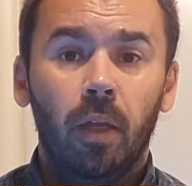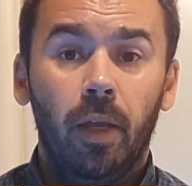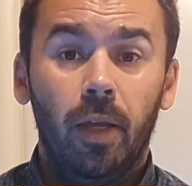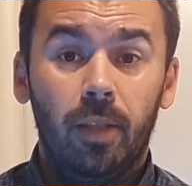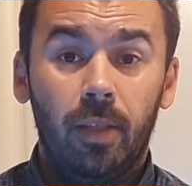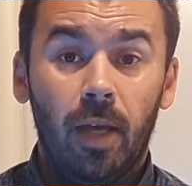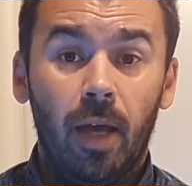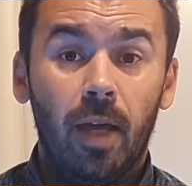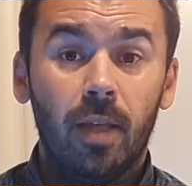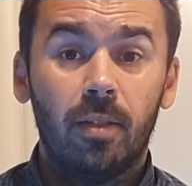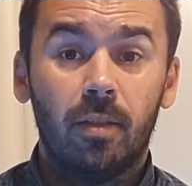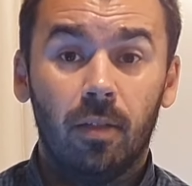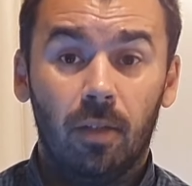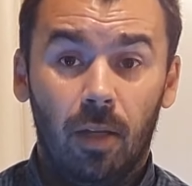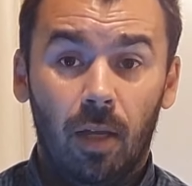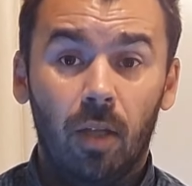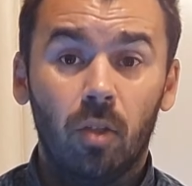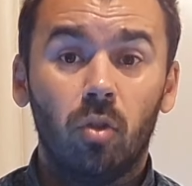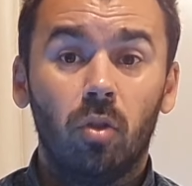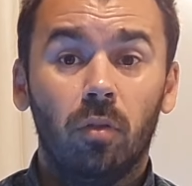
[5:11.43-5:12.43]
It has
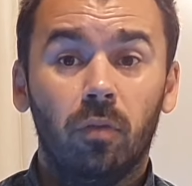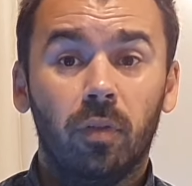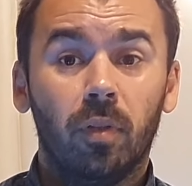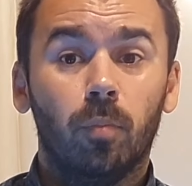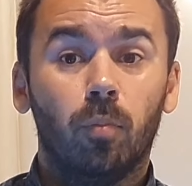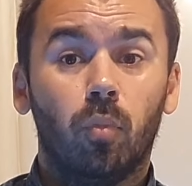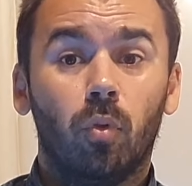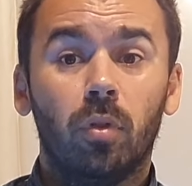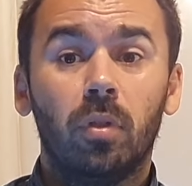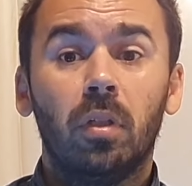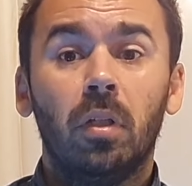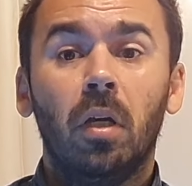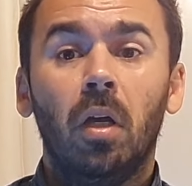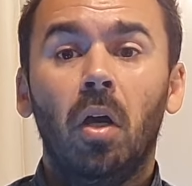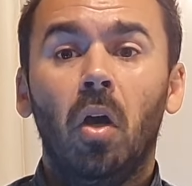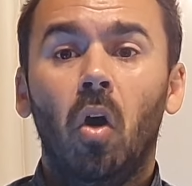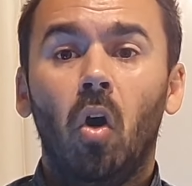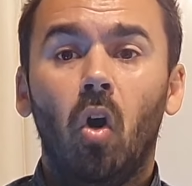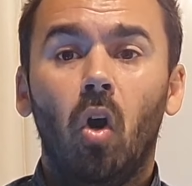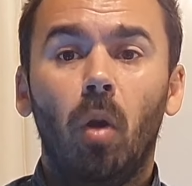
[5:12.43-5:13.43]
lots of inputs:
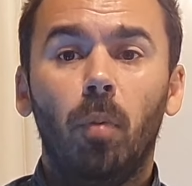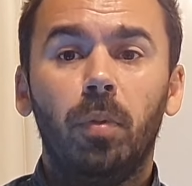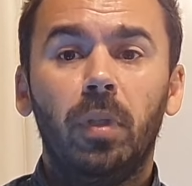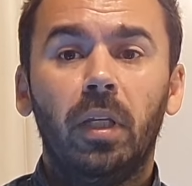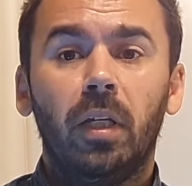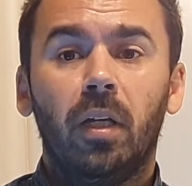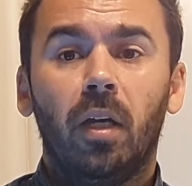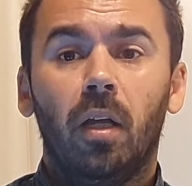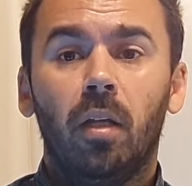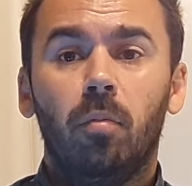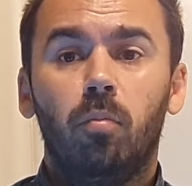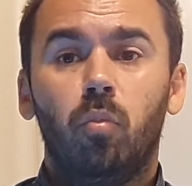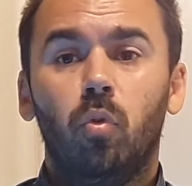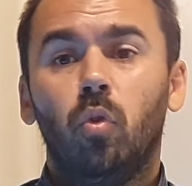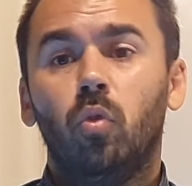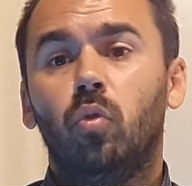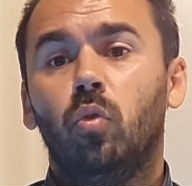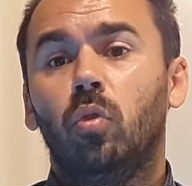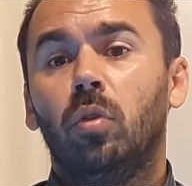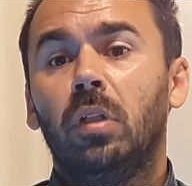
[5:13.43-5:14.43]
optical,
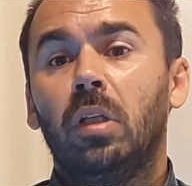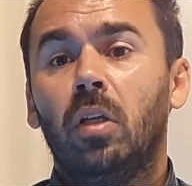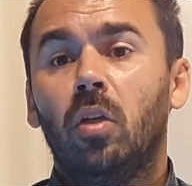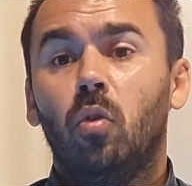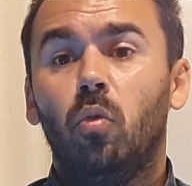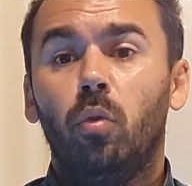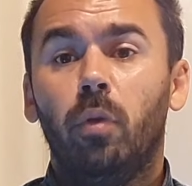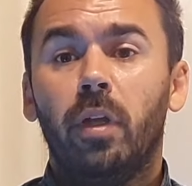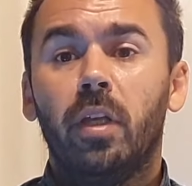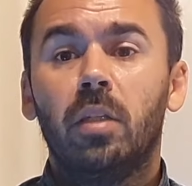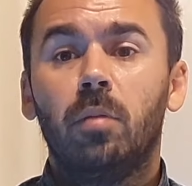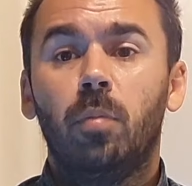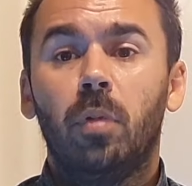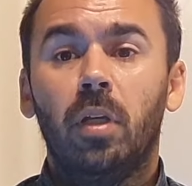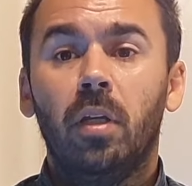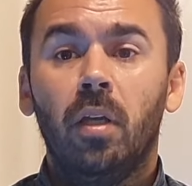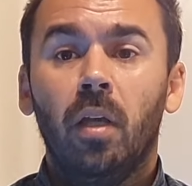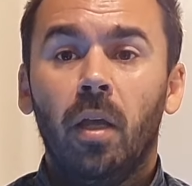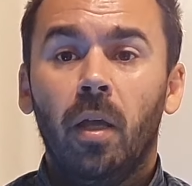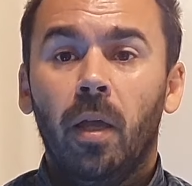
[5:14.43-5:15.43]
Bluetooth,
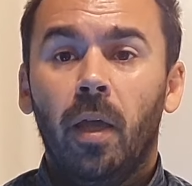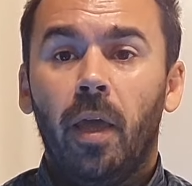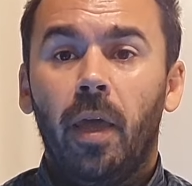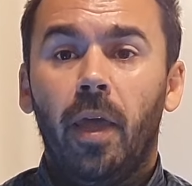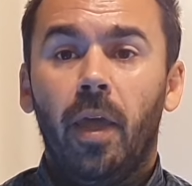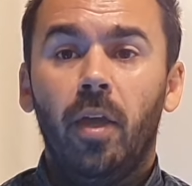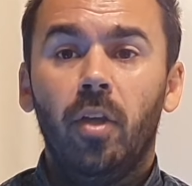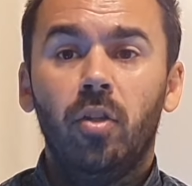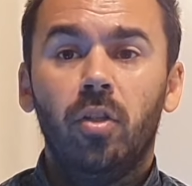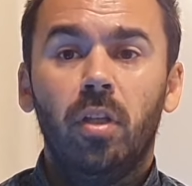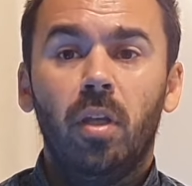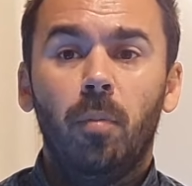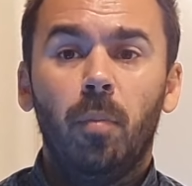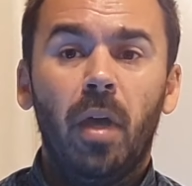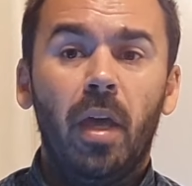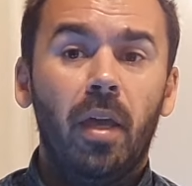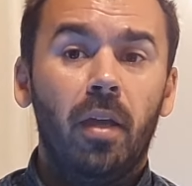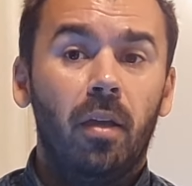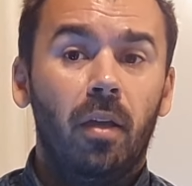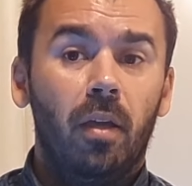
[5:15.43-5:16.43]
USB,
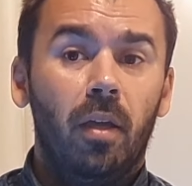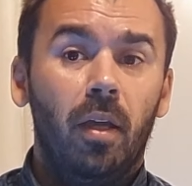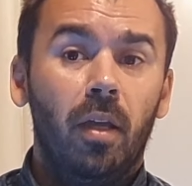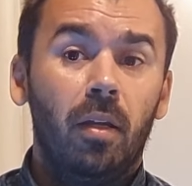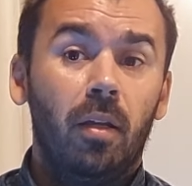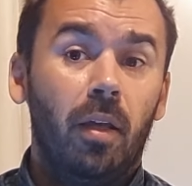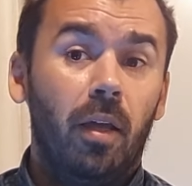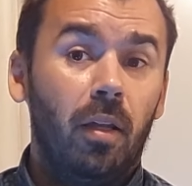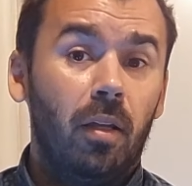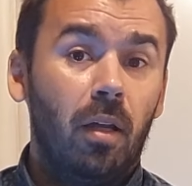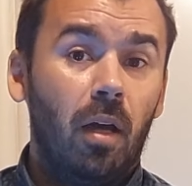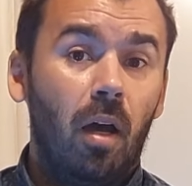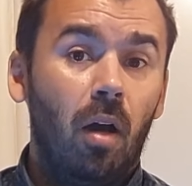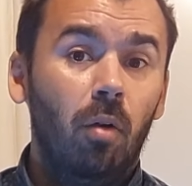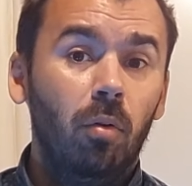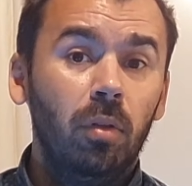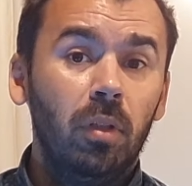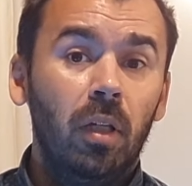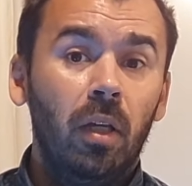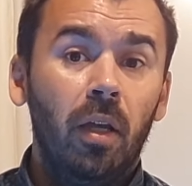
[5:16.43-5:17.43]
HDMI in and
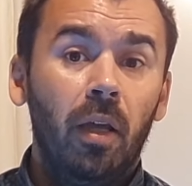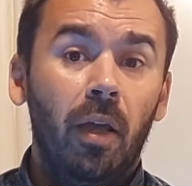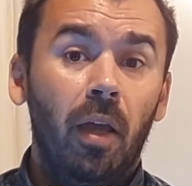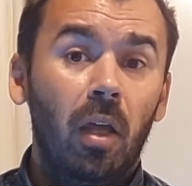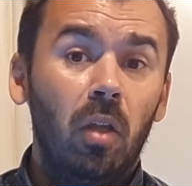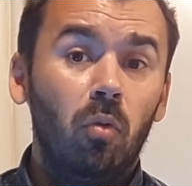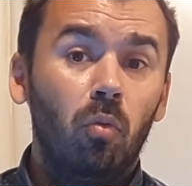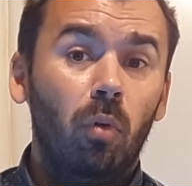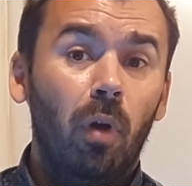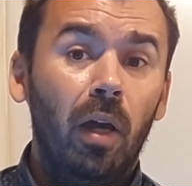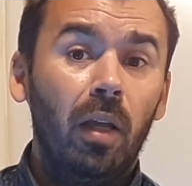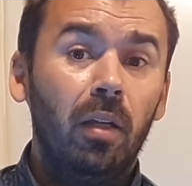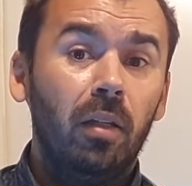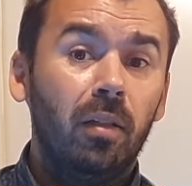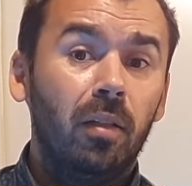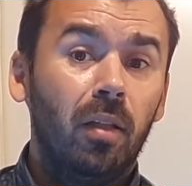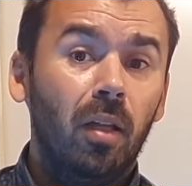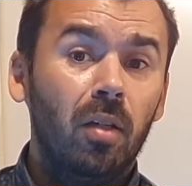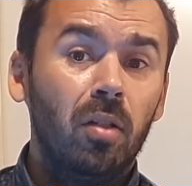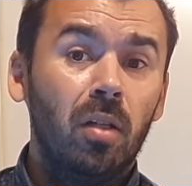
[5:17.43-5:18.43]
out, and while
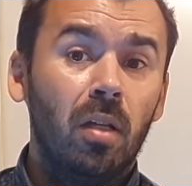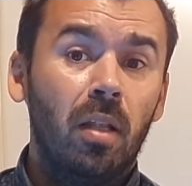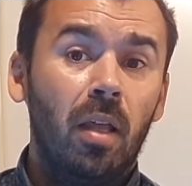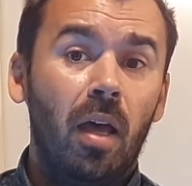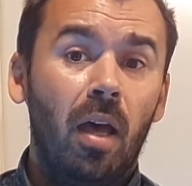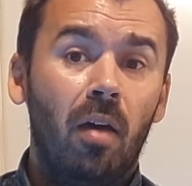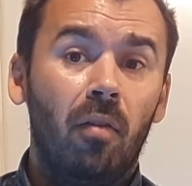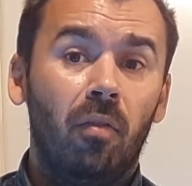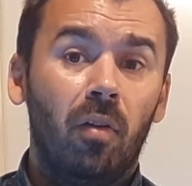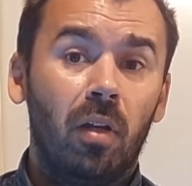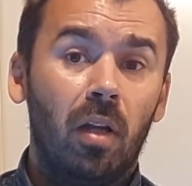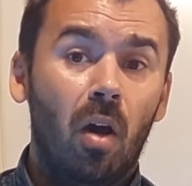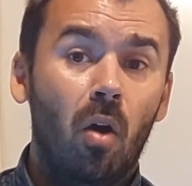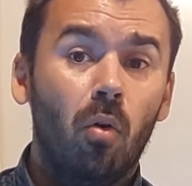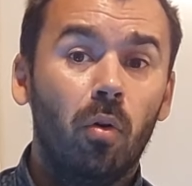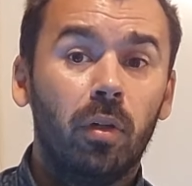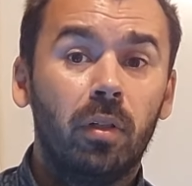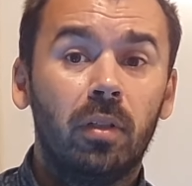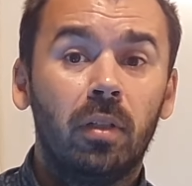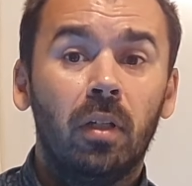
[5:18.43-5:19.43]
it doesn't have an
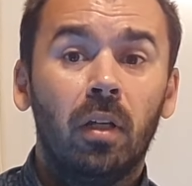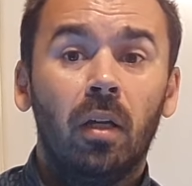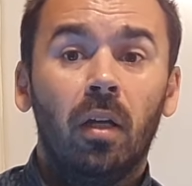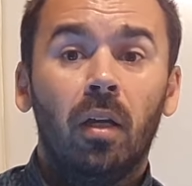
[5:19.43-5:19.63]
AUX